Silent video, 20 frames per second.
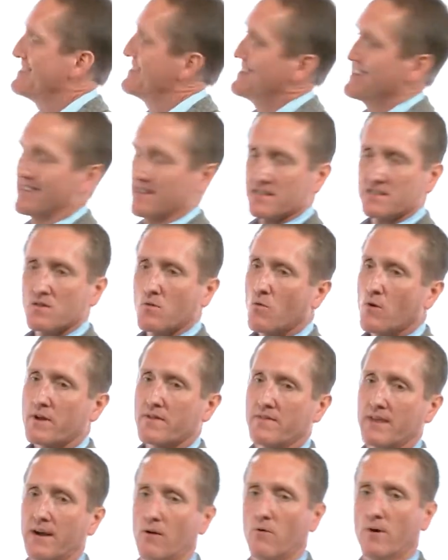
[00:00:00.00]
It doesn't
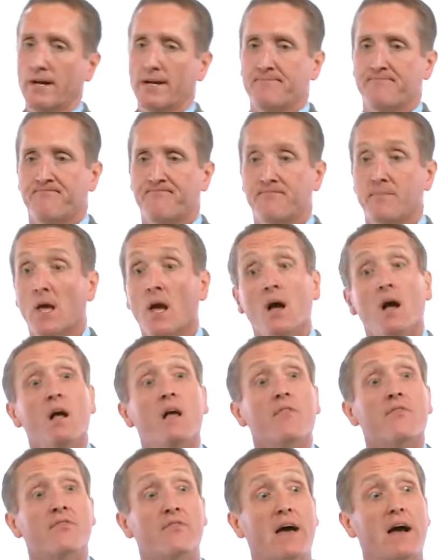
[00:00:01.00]
work that way.
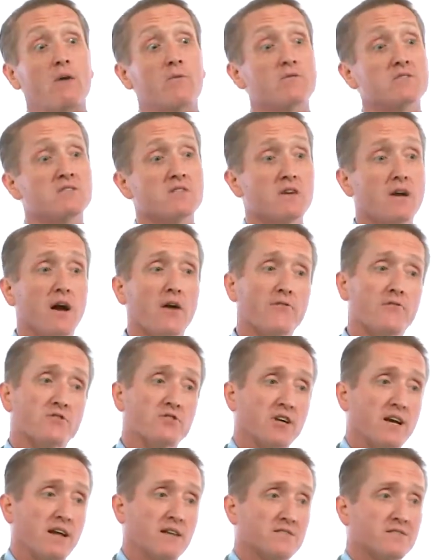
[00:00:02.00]
That was the other
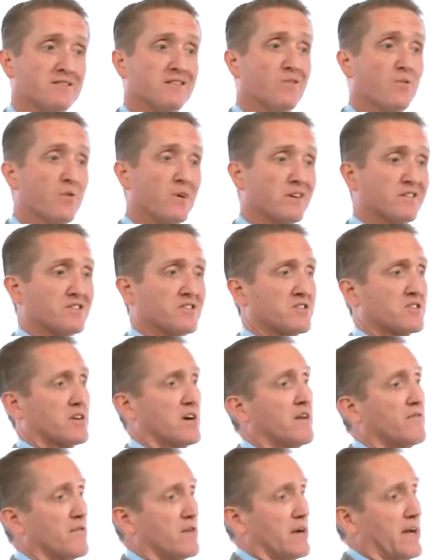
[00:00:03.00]
challenge that we
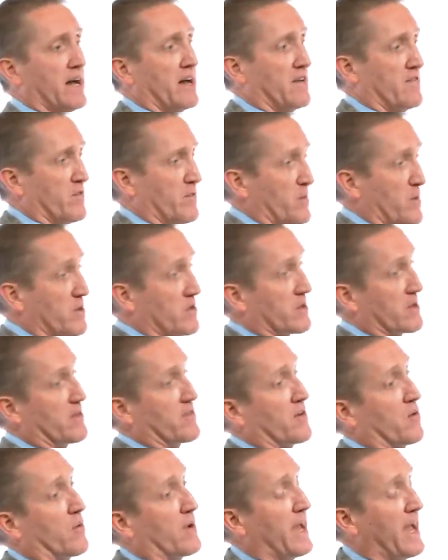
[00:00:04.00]
discovered out of Amelia
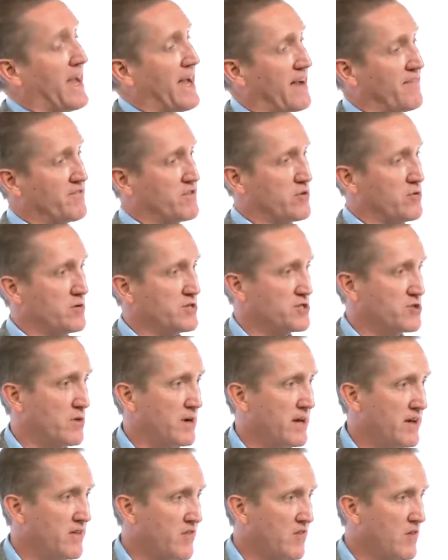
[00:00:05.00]
that we had to
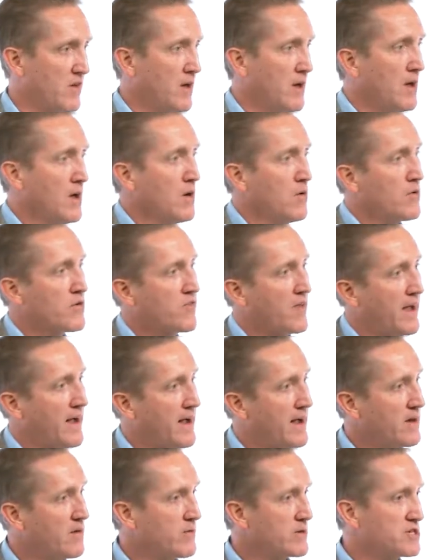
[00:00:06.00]
address, was
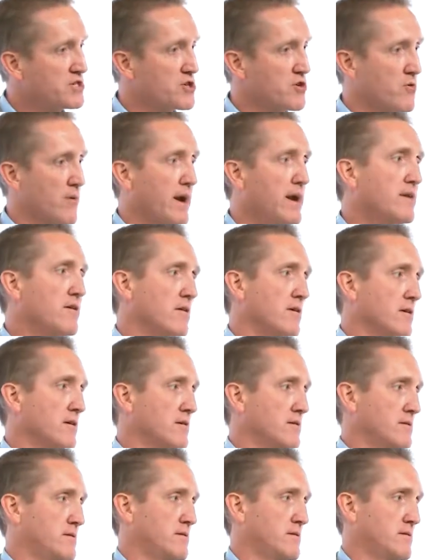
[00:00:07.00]
how do we train her?
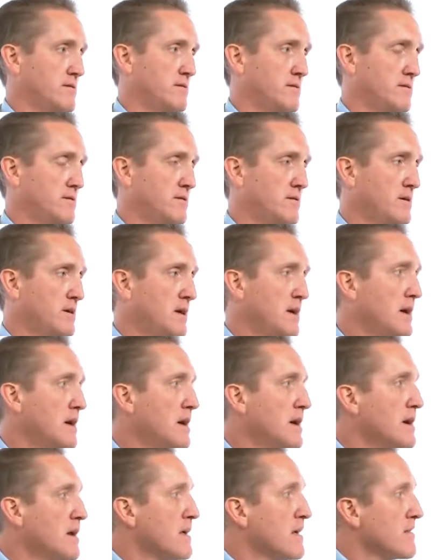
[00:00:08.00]

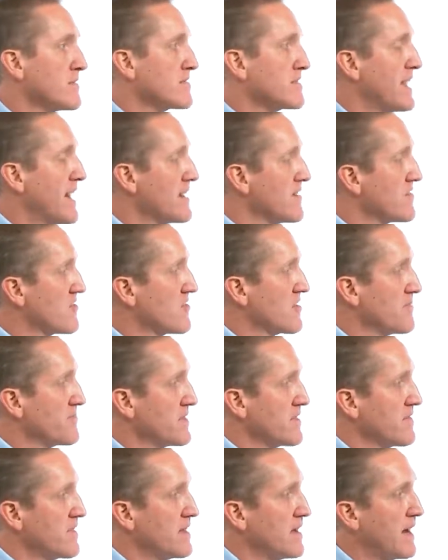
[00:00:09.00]
That is
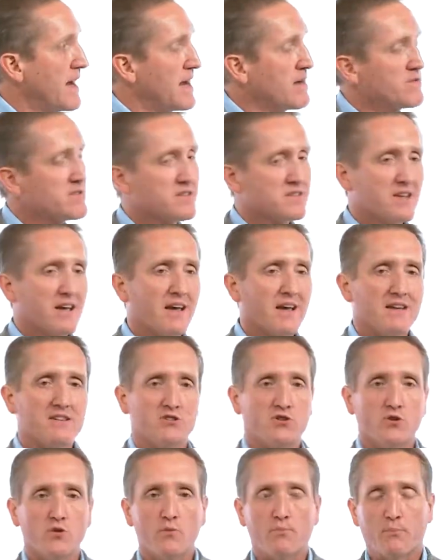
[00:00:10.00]
something that I would say
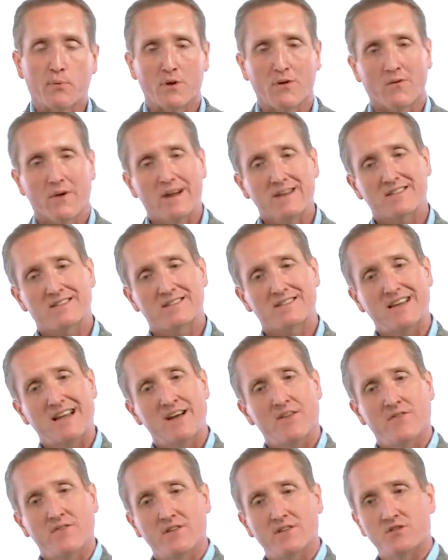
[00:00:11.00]
as you progress
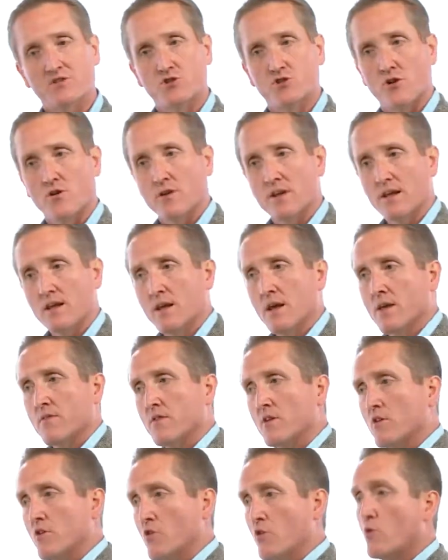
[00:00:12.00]
down this journey
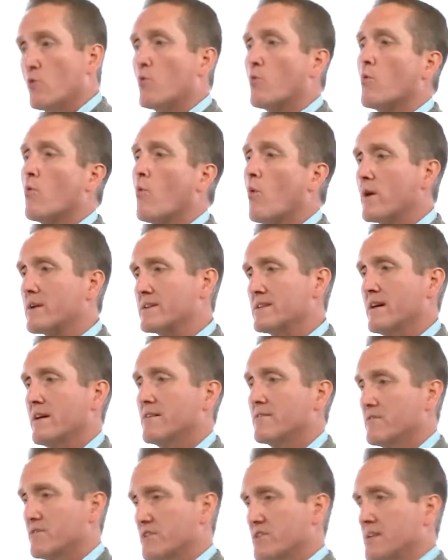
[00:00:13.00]
that you will want to
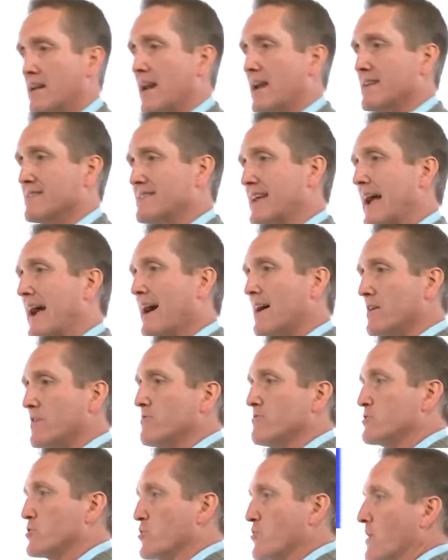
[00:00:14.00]
understand is how do you
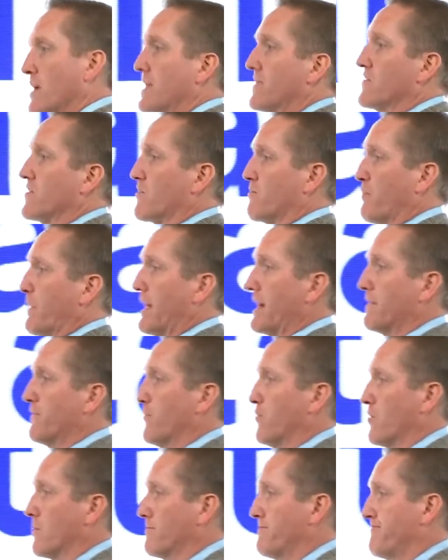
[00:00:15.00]
train this
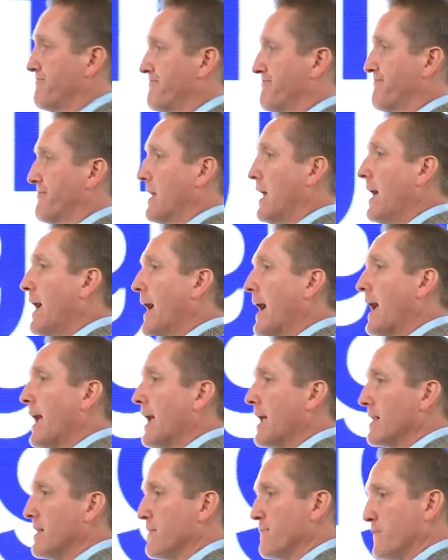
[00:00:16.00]
platform?
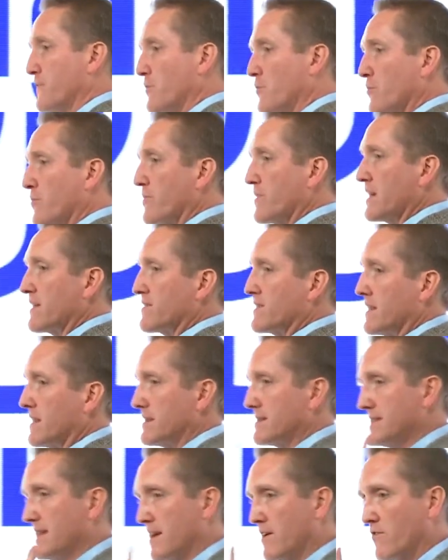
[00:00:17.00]
And if you think that
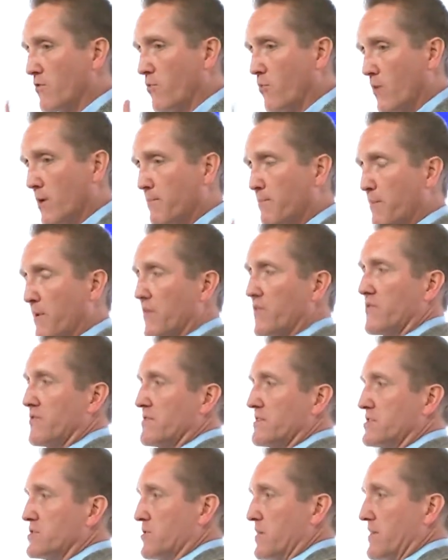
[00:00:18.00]
it takes one person
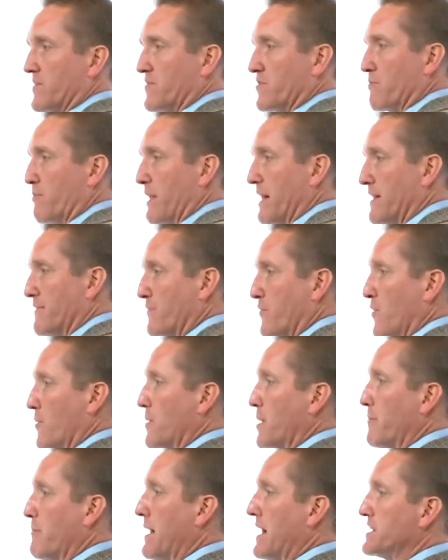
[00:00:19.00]
to train this platform,
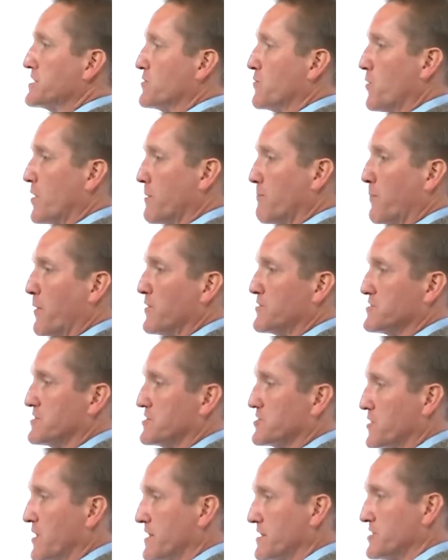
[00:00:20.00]
imagine one person
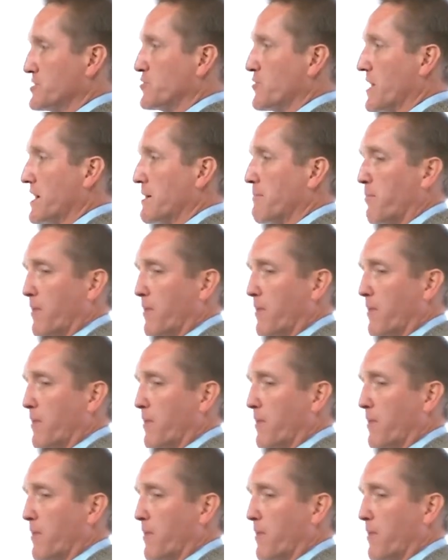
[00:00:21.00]
trying to train a